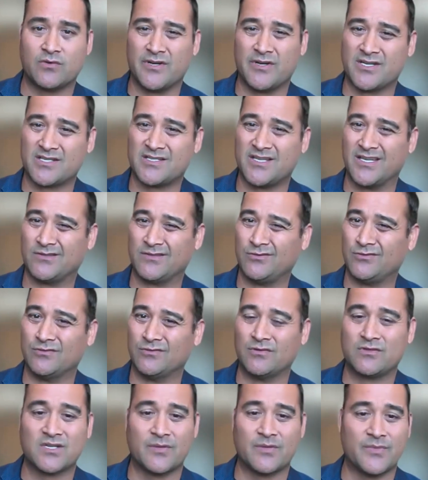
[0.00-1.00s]
where you're just like
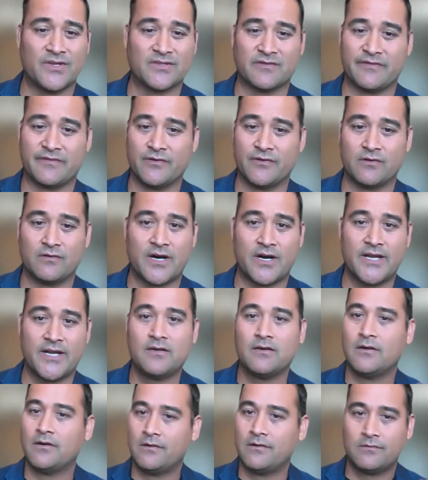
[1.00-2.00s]
ooh something doesn't feel
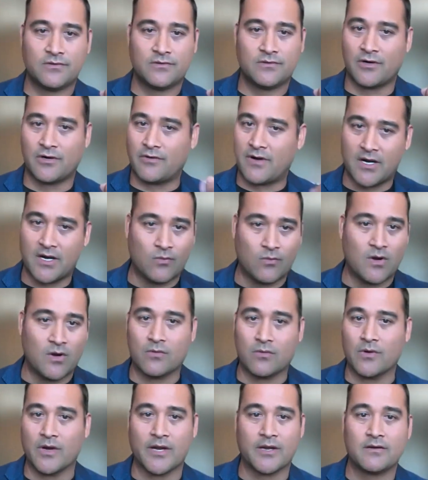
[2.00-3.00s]
right turn around and walk
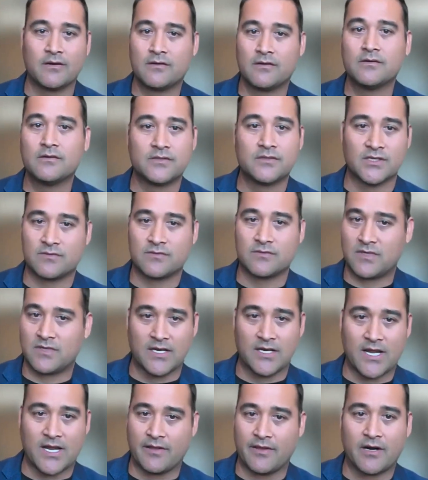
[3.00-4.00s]
away just
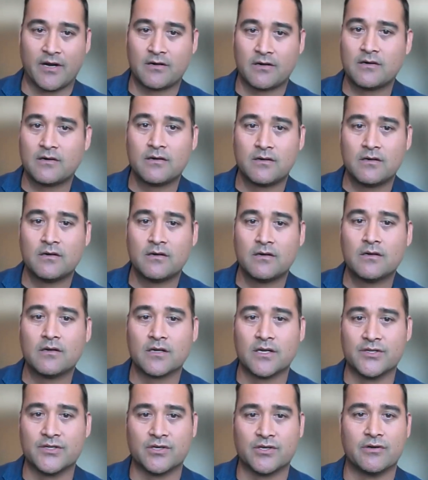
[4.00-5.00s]
get out of there
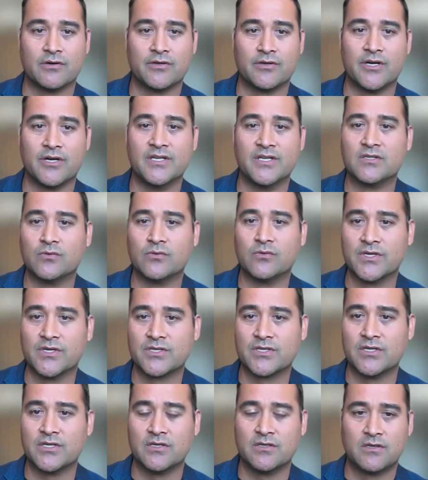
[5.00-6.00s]
because your your
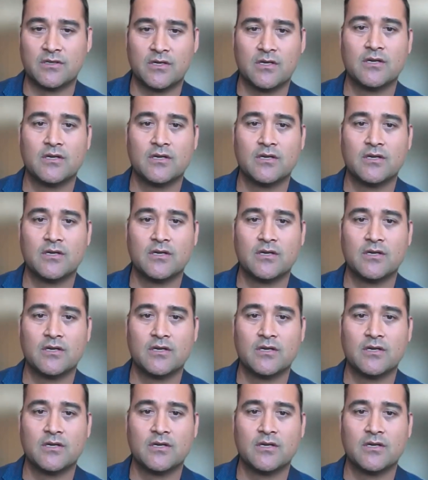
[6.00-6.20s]
intuition